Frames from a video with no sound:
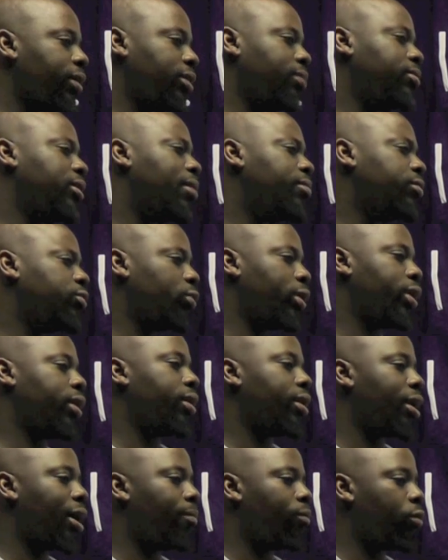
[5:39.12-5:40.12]
Sometimes
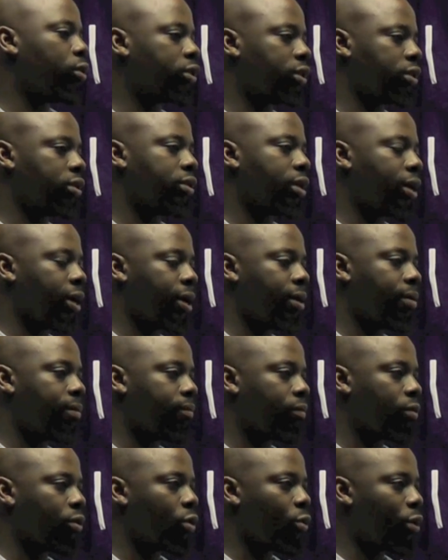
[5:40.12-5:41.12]
when I'm not
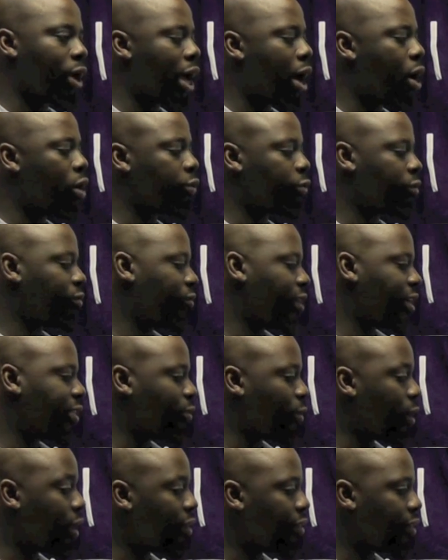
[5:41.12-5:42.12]
going out with
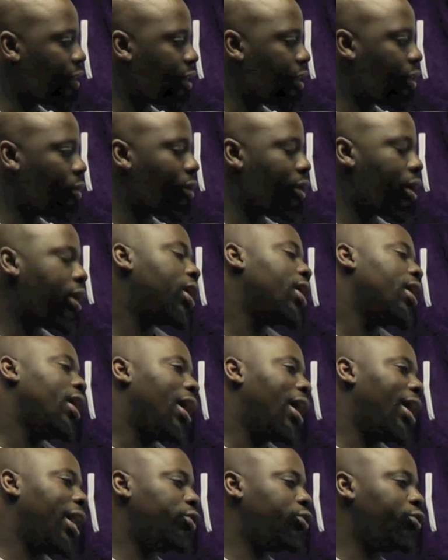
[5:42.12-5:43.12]
friends or anything, you know,
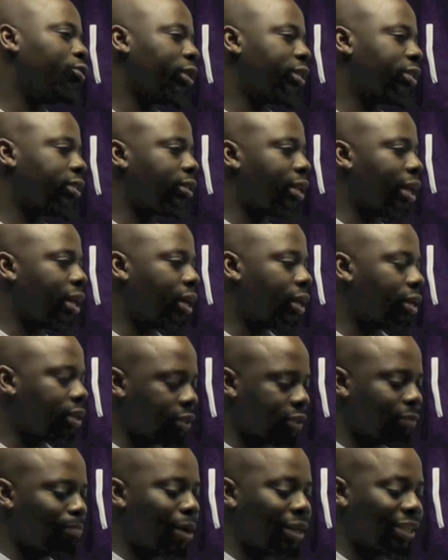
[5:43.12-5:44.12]
I like to dress like
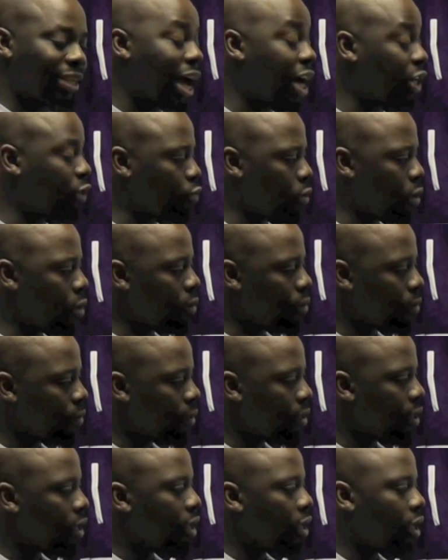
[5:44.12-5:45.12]
smart casual,
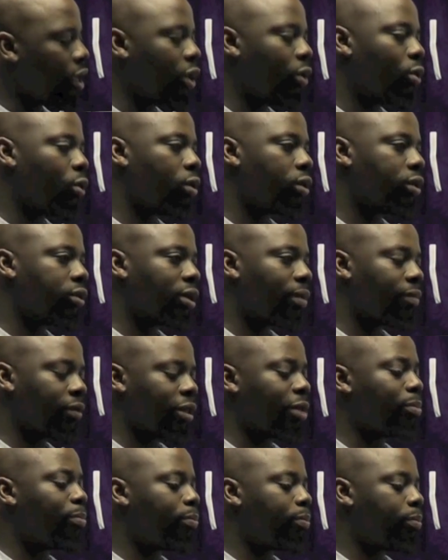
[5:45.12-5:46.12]
you know,
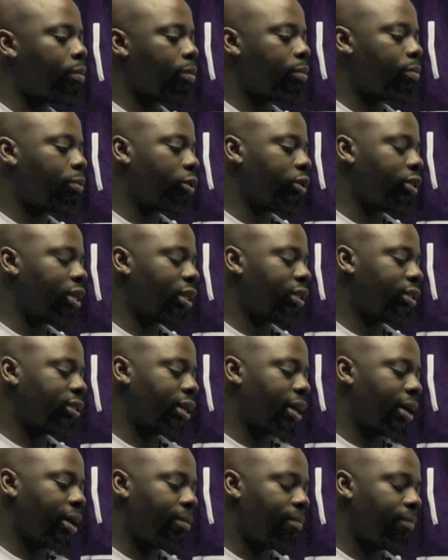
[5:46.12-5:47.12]
something that projects
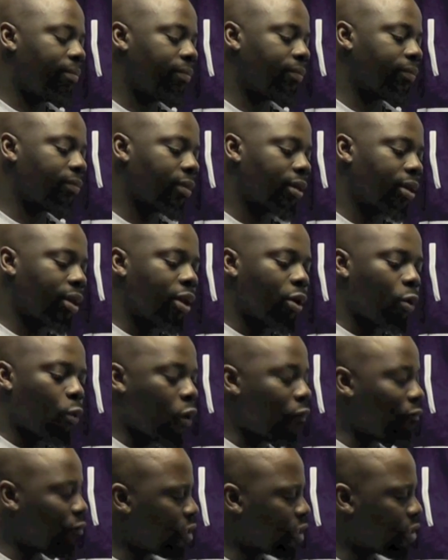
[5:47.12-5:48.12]

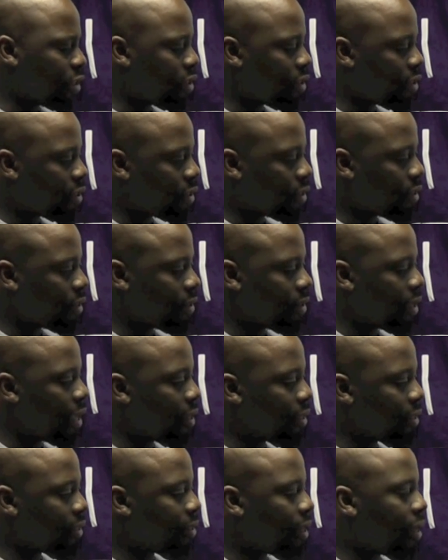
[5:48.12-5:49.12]
confidence
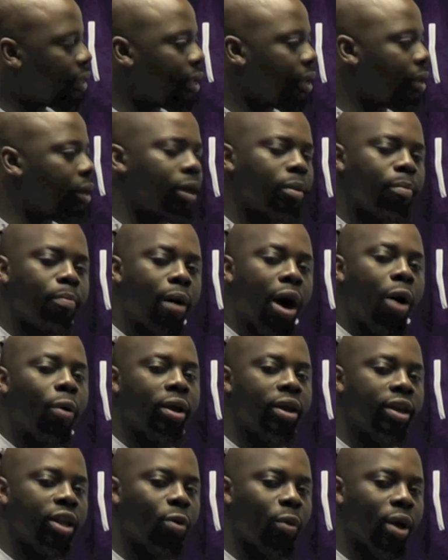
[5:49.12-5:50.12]
and
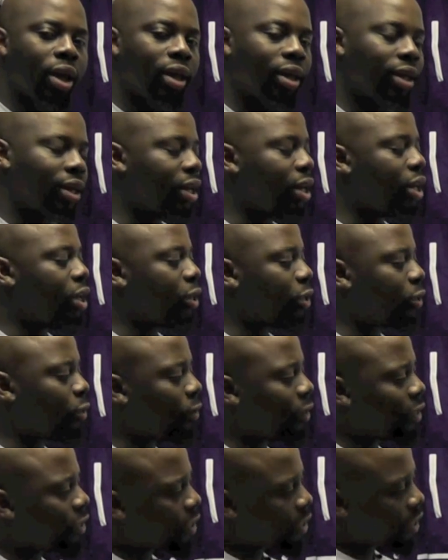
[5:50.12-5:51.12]
power in a way.
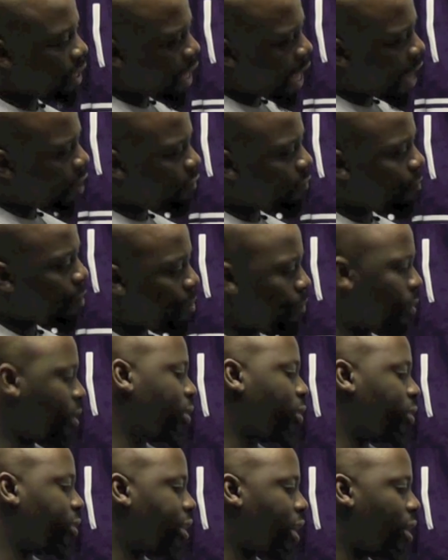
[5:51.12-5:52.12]
So that's kind of my
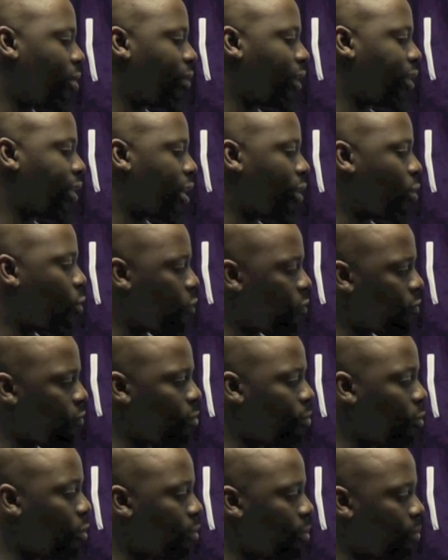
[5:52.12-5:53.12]
personal style that I go
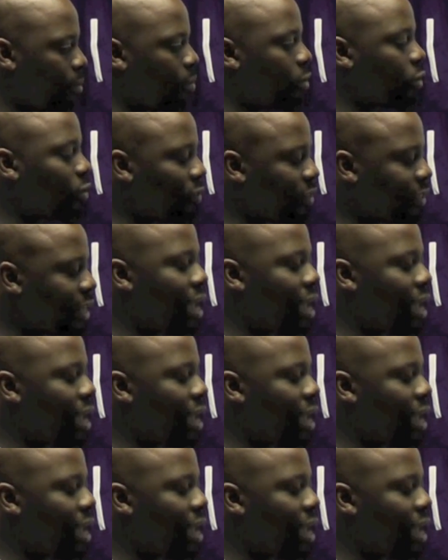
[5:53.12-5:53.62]
for most of the